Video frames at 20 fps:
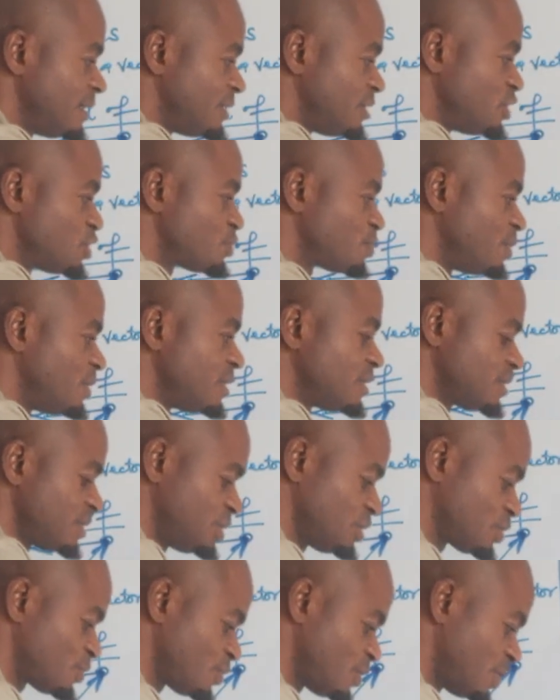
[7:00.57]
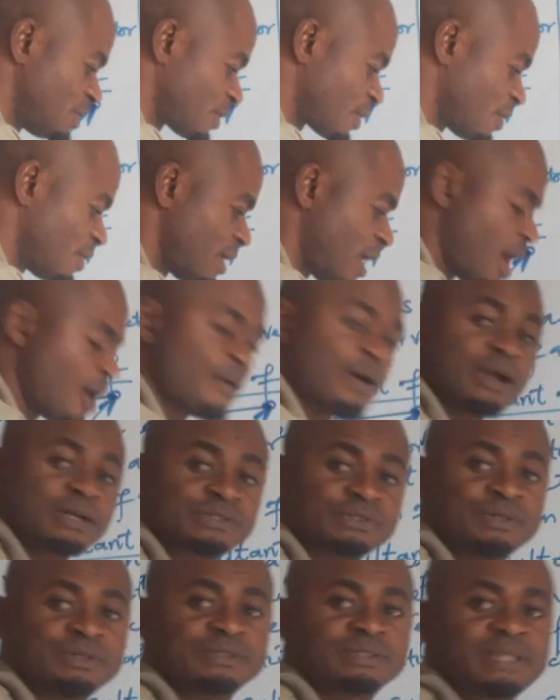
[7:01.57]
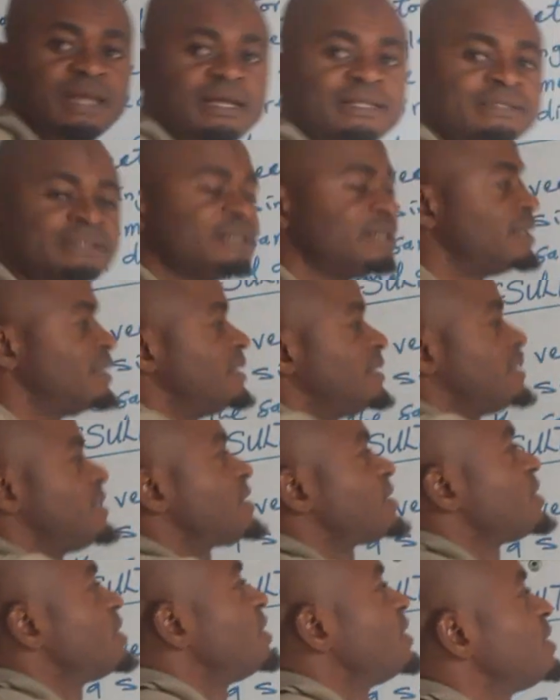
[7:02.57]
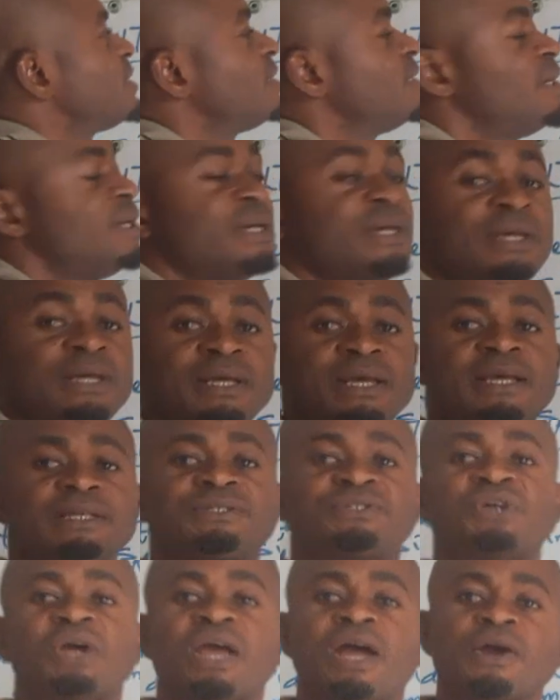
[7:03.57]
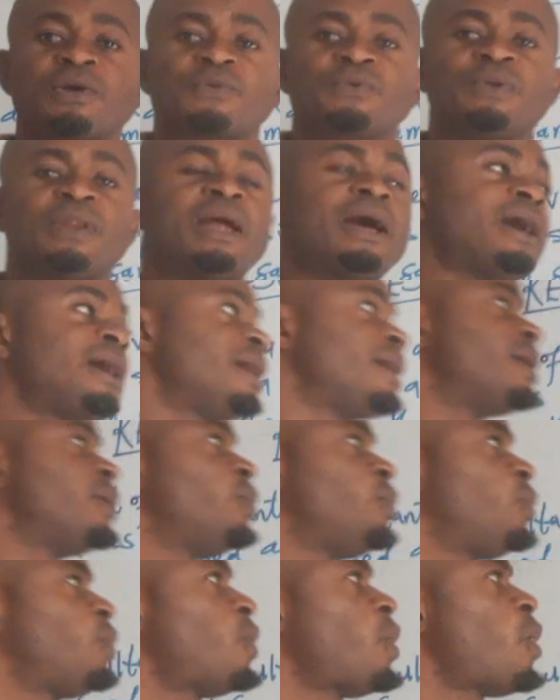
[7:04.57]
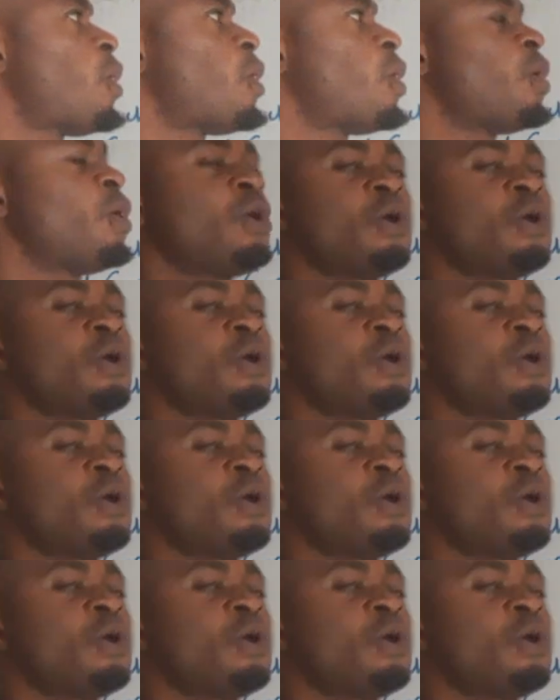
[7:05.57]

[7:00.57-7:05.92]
This is what we call our resultant. This is a triangular law